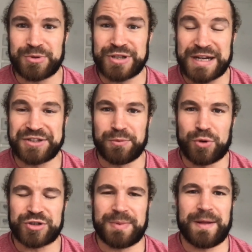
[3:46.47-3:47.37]
but to actually
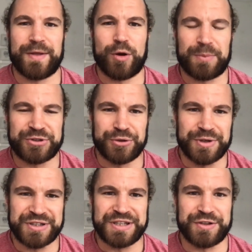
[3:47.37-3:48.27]
watch about the
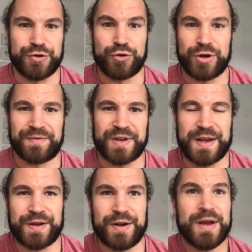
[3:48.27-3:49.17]
opportunities that you could have
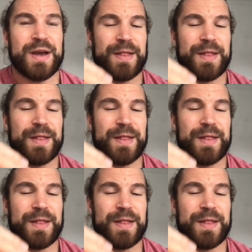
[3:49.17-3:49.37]
taken,